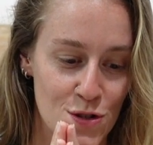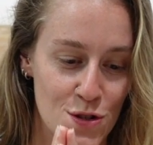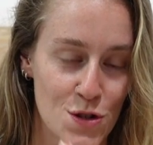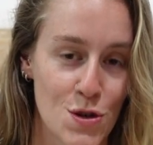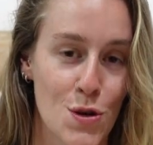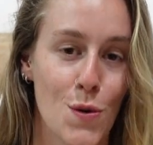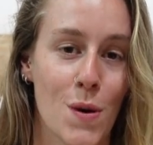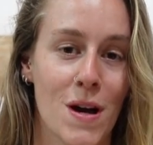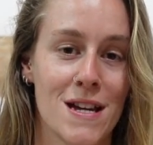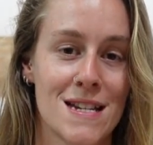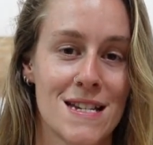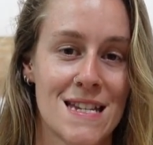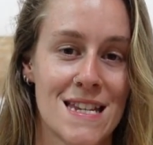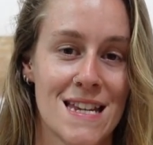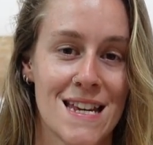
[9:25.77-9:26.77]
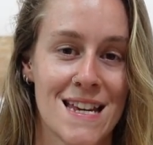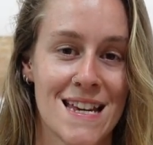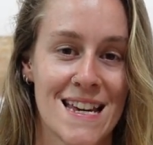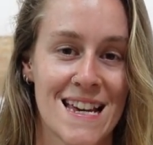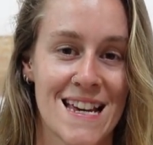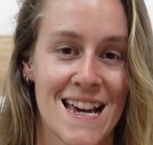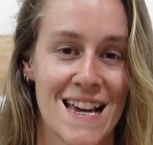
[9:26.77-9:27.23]
do it
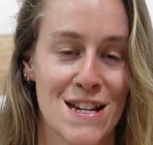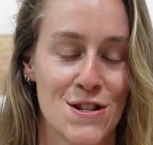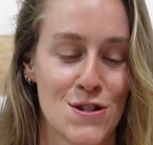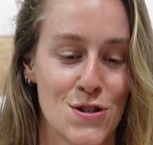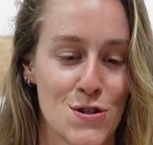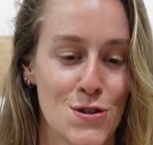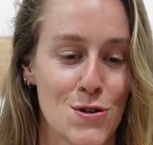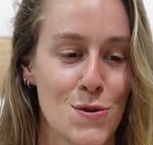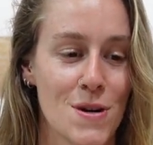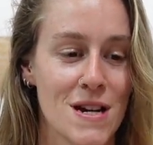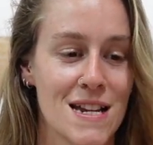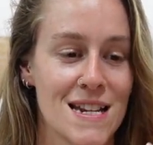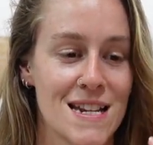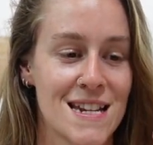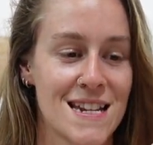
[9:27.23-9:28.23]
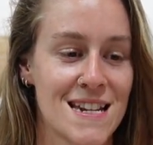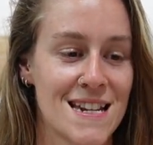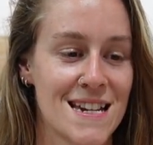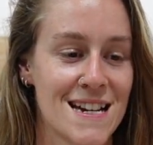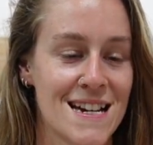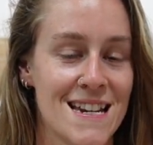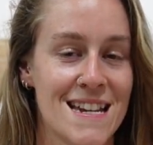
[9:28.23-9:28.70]
and do it
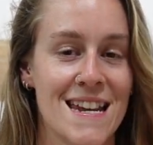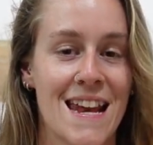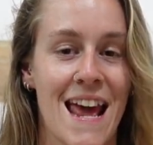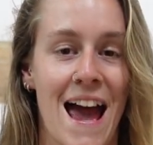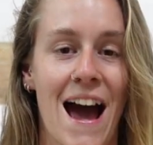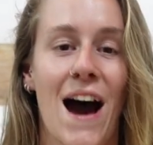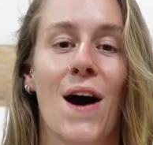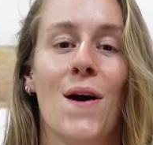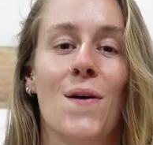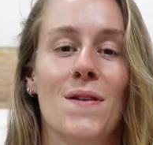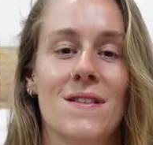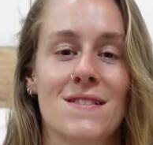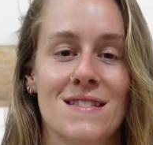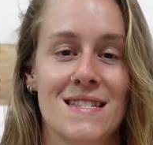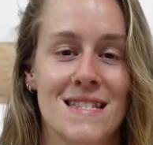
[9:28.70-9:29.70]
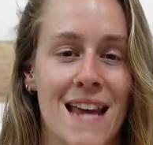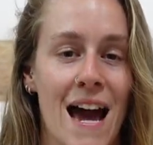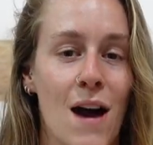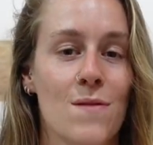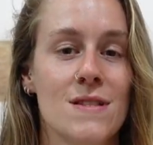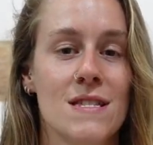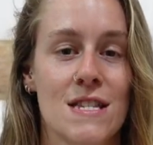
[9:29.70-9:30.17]
now.
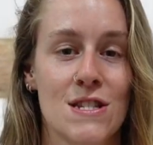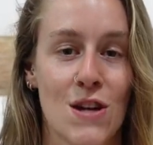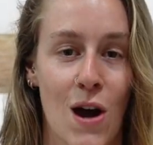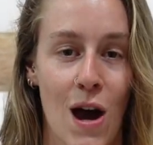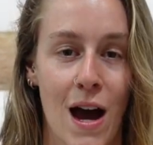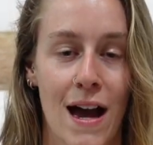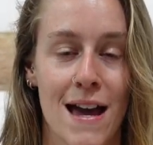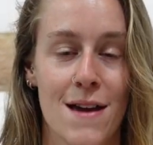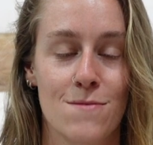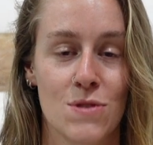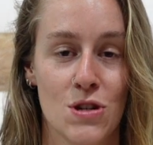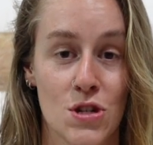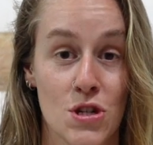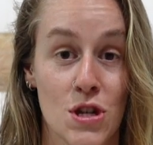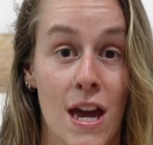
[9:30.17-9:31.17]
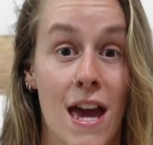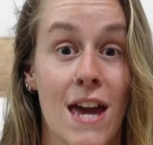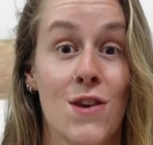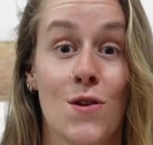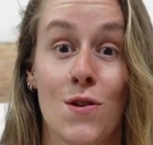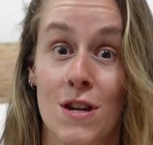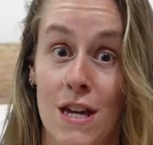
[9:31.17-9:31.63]
Now is the time to share
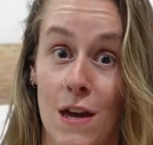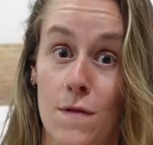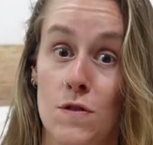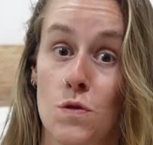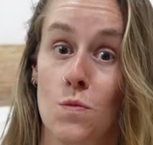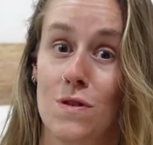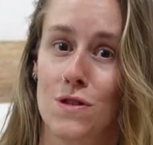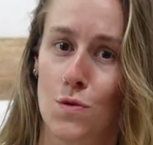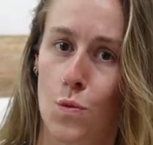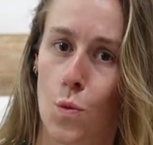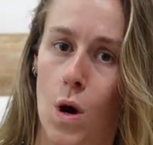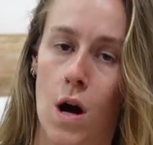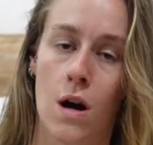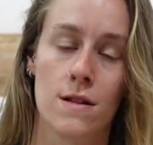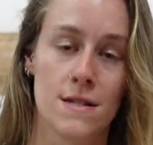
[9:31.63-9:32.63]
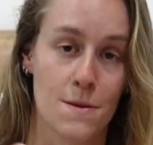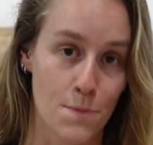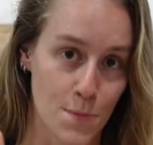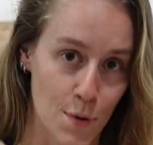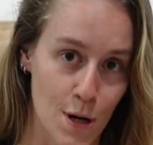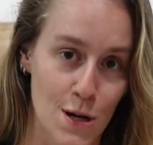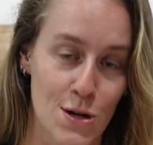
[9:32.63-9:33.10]
your gifts with the world. I'm
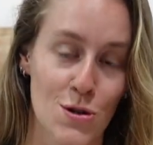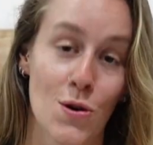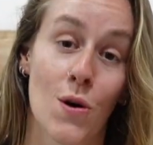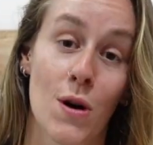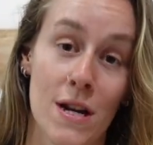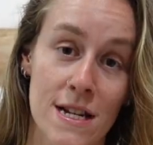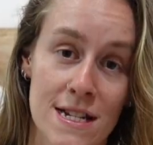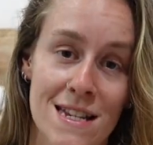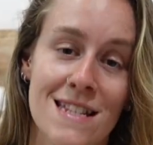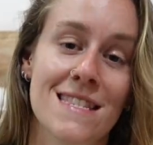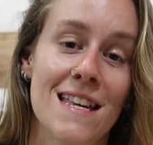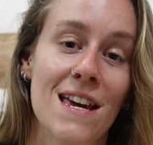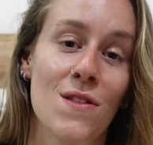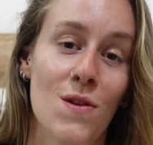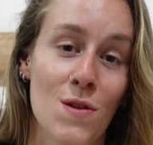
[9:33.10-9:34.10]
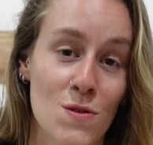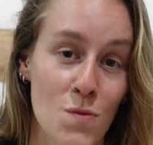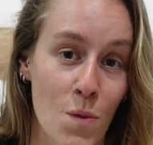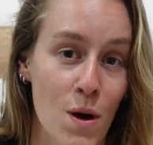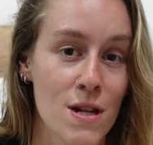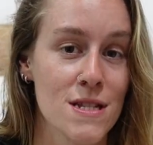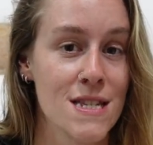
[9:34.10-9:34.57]
pretty sure he did say those
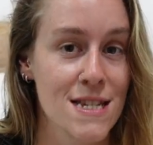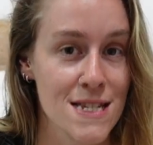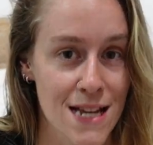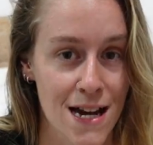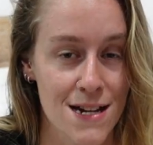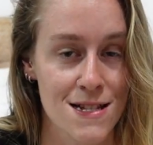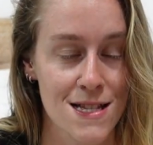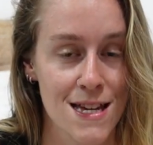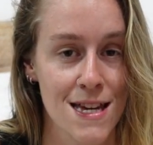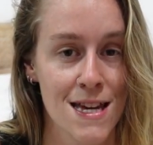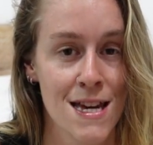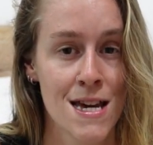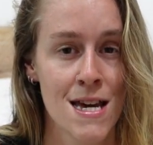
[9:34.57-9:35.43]
words exactly.